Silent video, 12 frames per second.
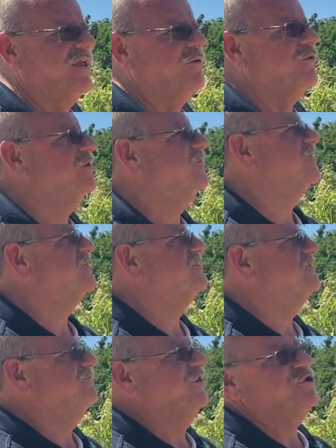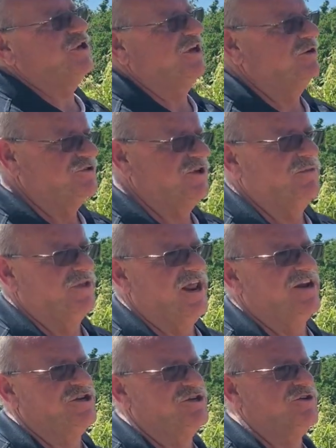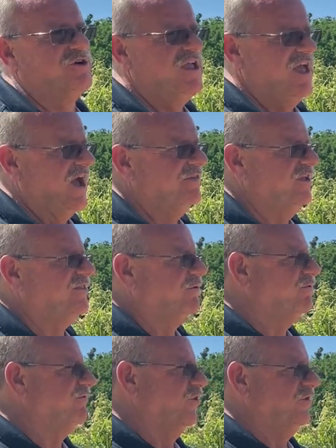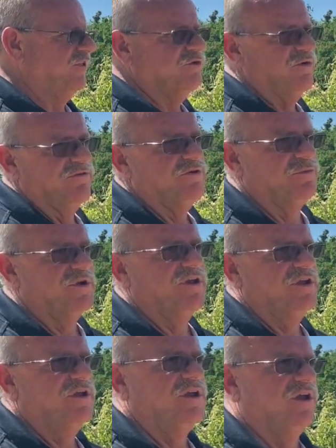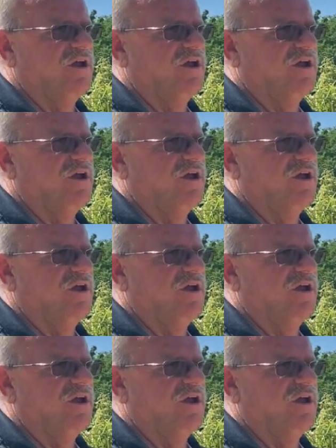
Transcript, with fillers: they were just fishing or something of that nature. I think they were floating the river, but